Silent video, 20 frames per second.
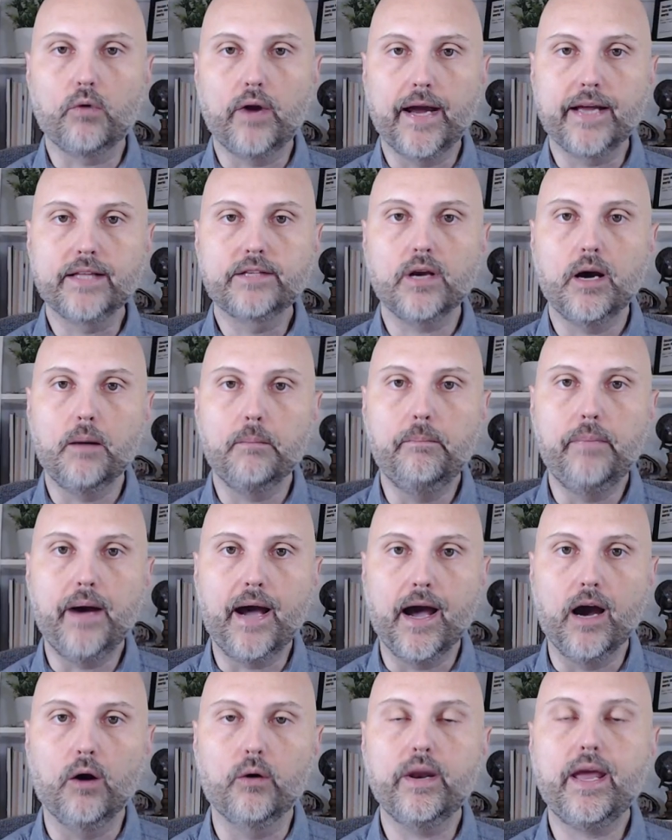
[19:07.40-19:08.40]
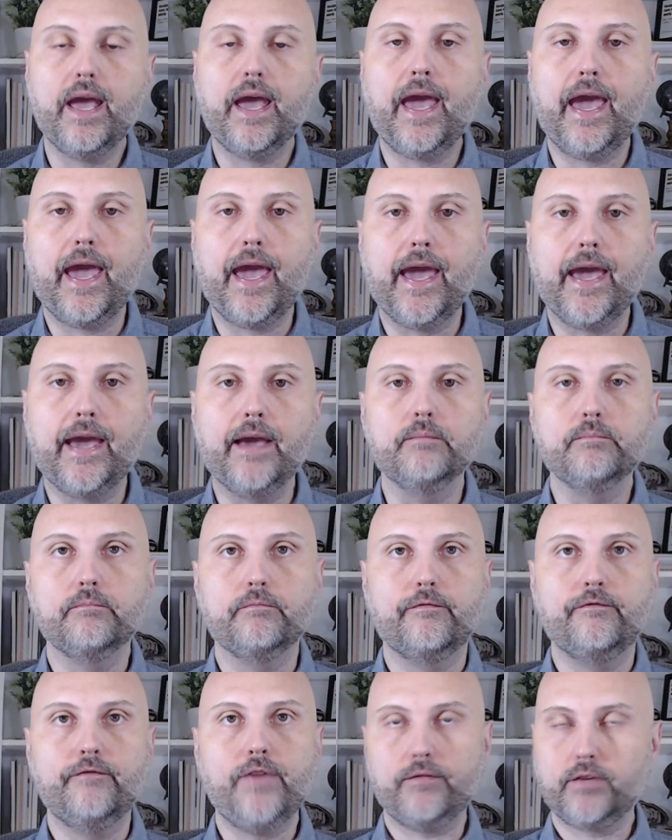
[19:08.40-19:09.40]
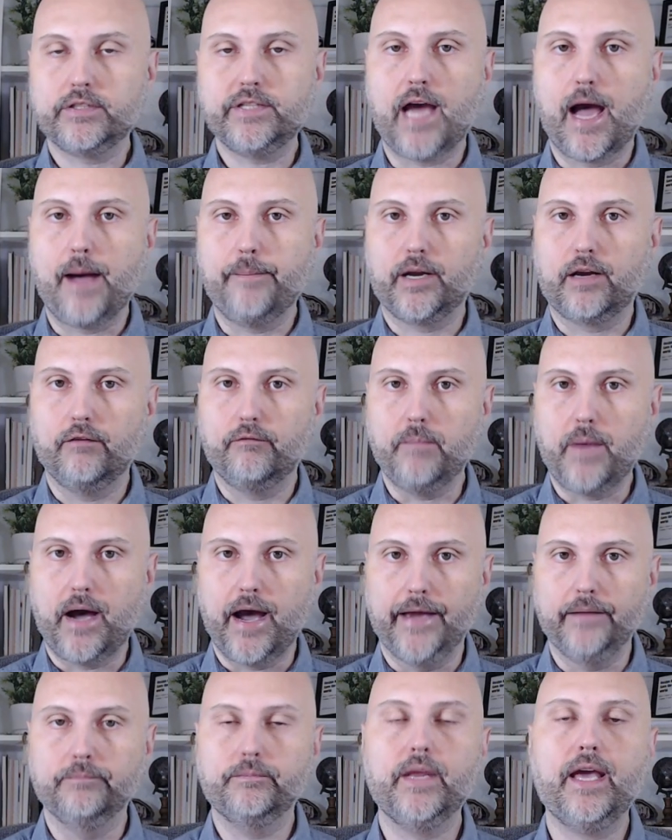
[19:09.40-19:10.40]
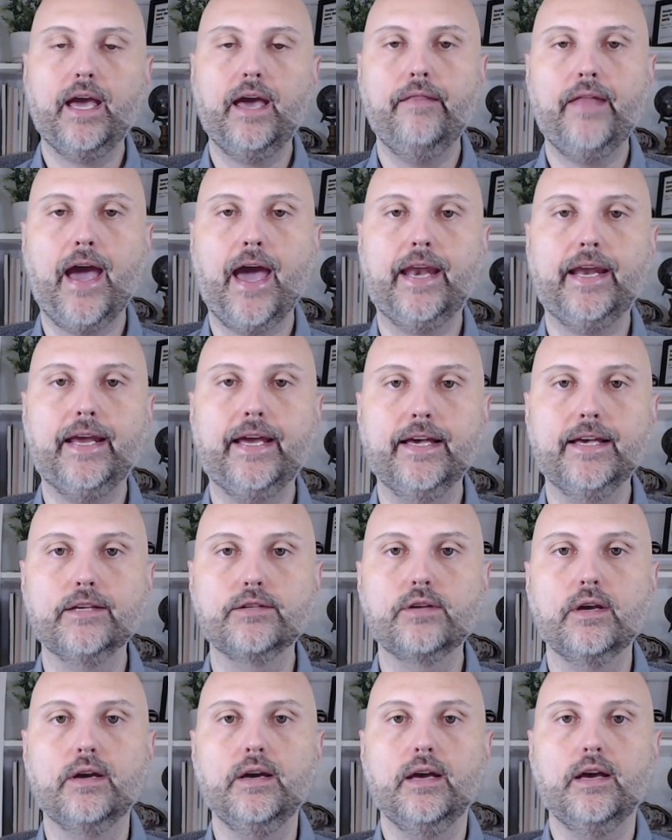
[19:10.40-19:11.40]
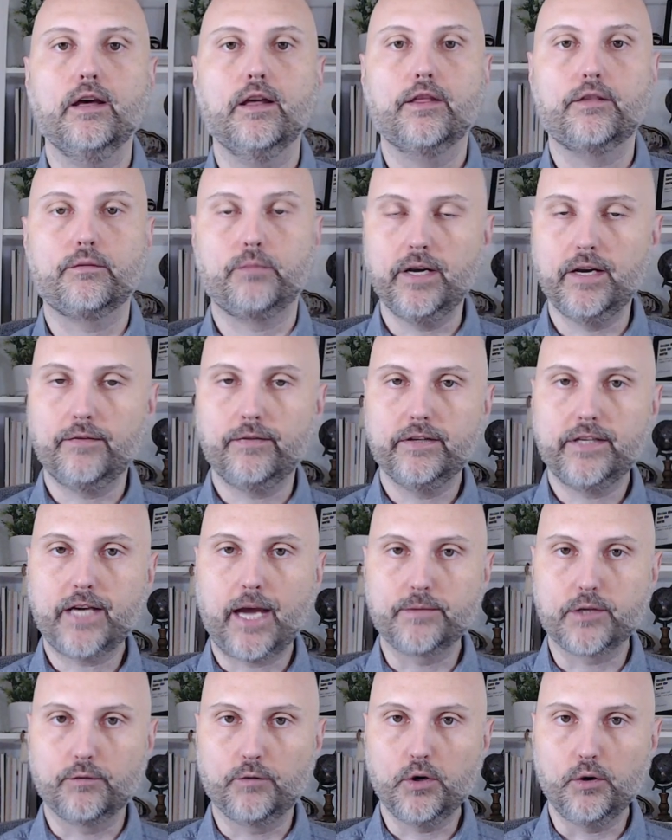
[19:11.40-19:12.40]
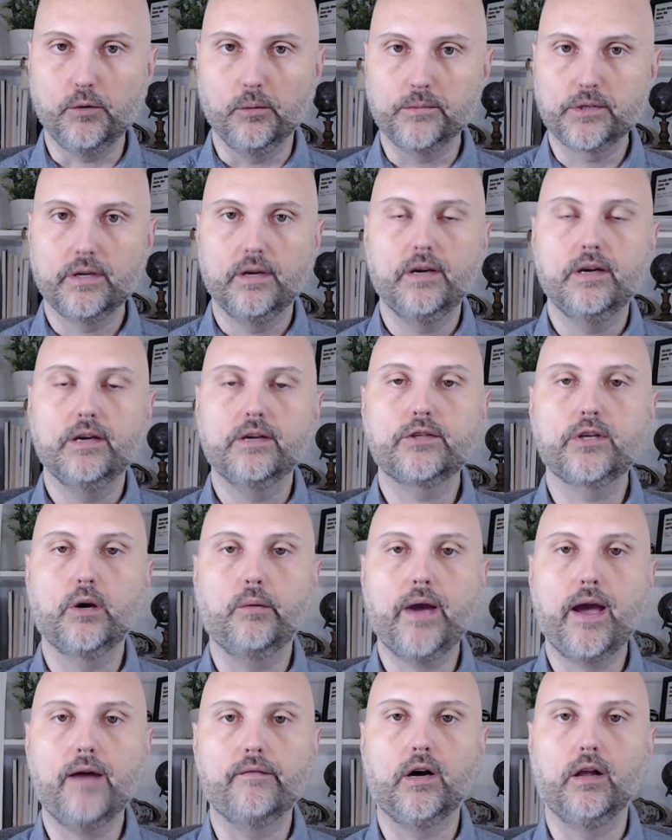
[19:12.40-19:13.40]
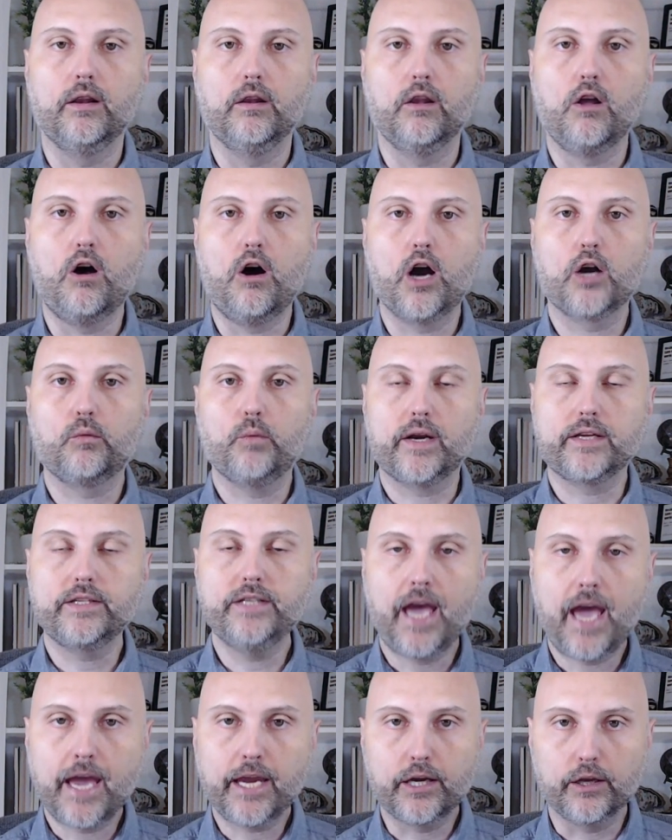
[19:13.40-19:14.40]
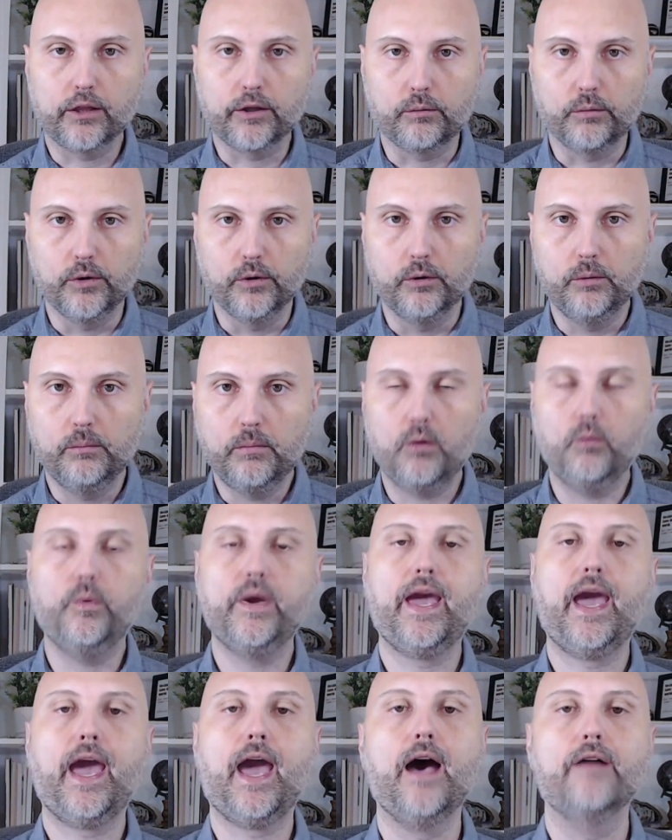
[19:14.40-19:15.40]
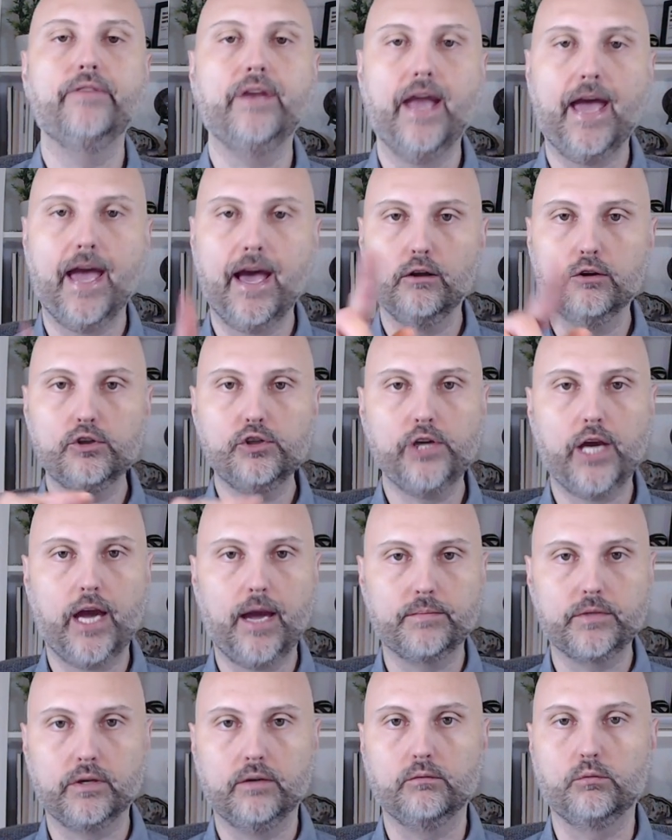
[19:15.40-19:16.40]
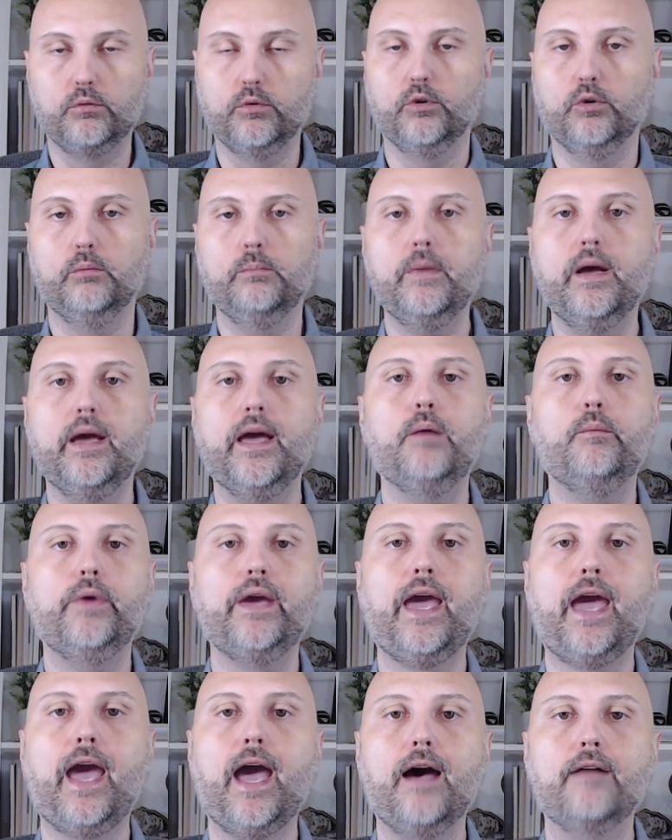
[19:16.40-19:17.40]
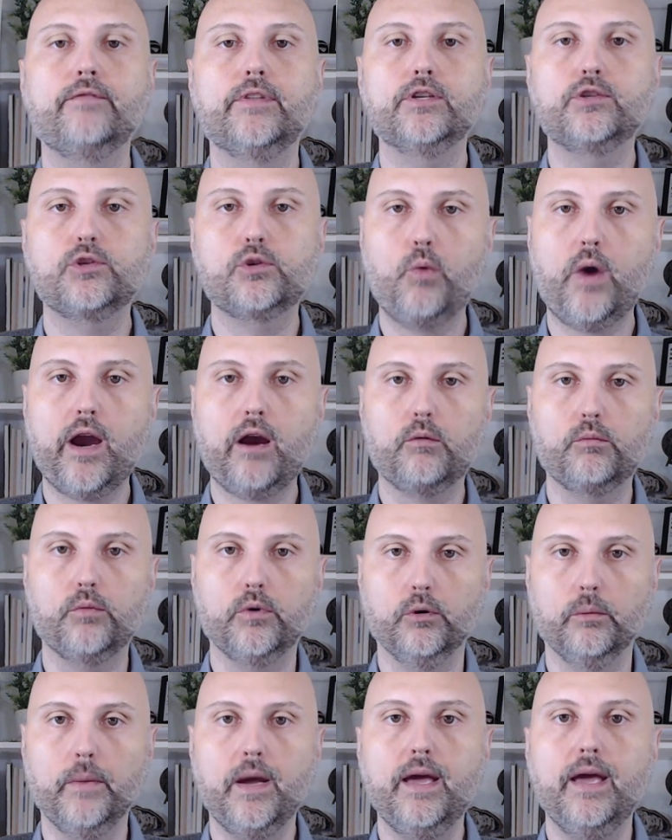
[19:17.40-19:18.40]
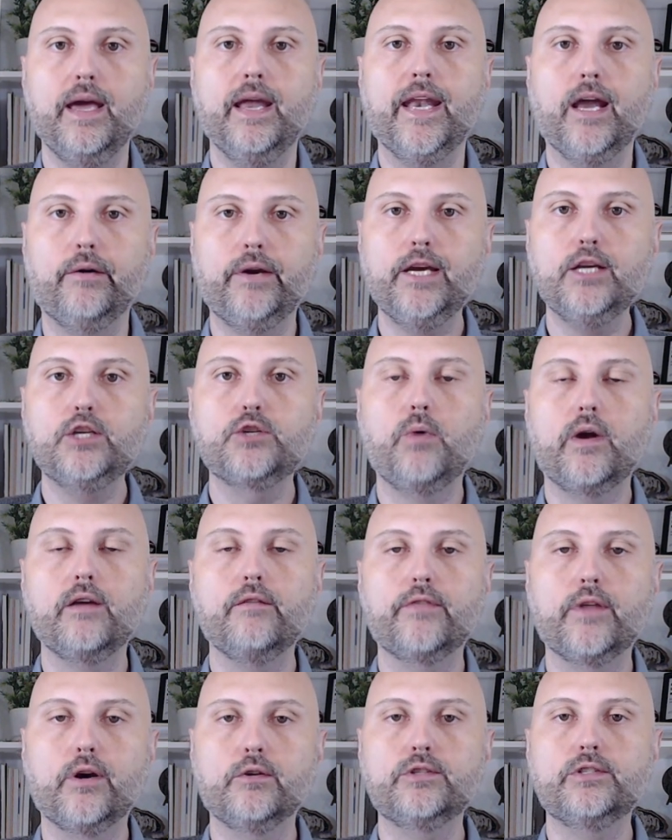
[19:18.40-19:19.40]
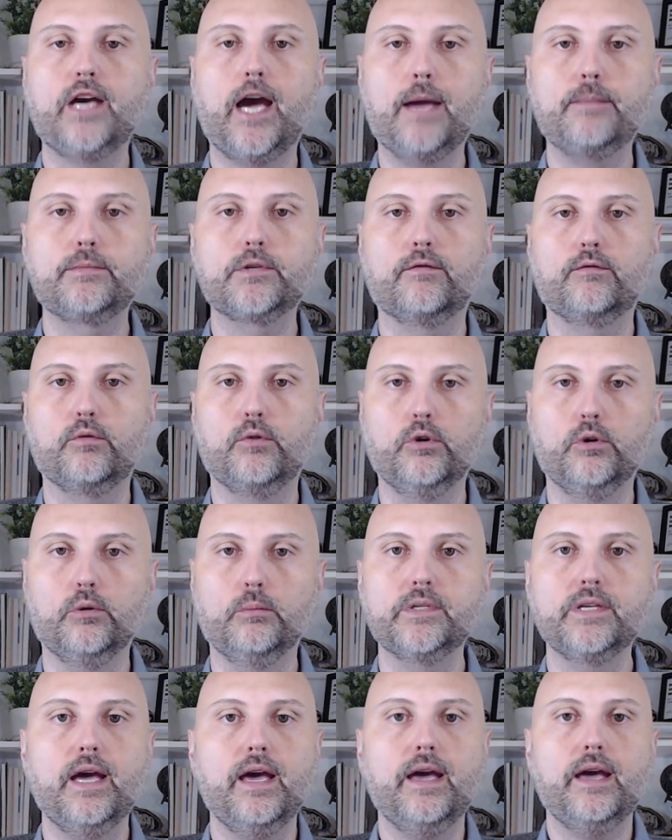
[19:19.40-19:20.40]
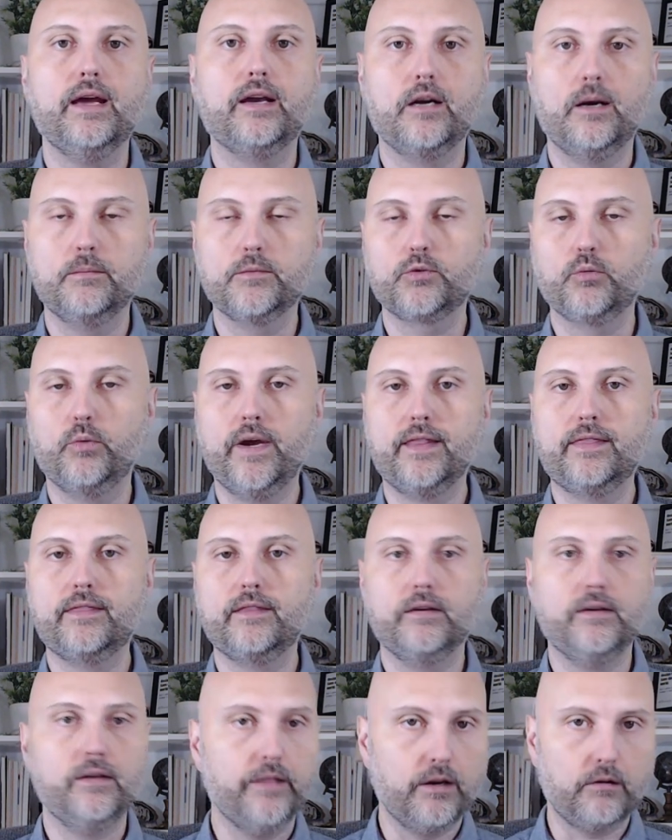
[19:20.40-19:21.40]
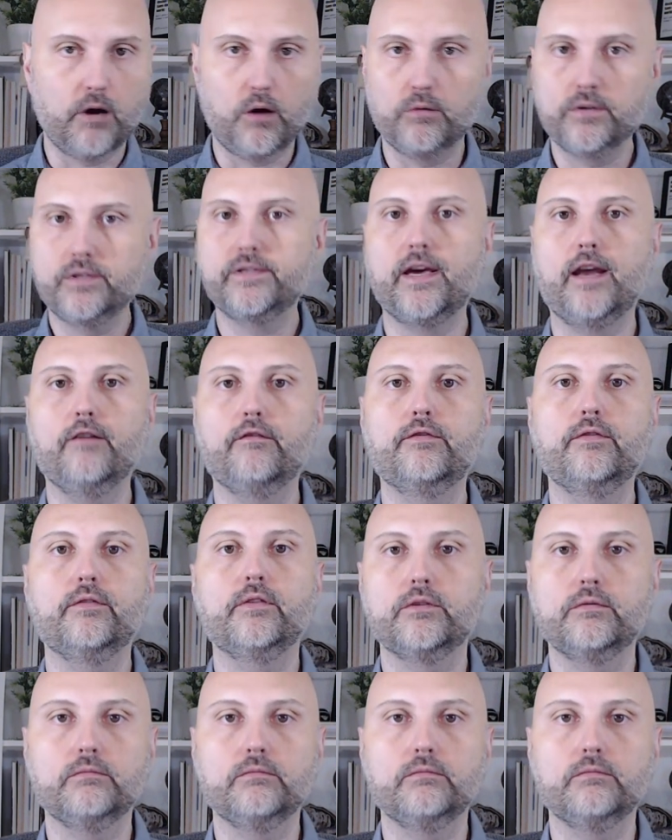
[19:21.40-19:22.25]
writes about a favorite topic of mine, and that is three different types of rooms so we have a long rectangular room, we have an L-shaped room, and we have the square room. Now each one of those types of rooms comes with their own set of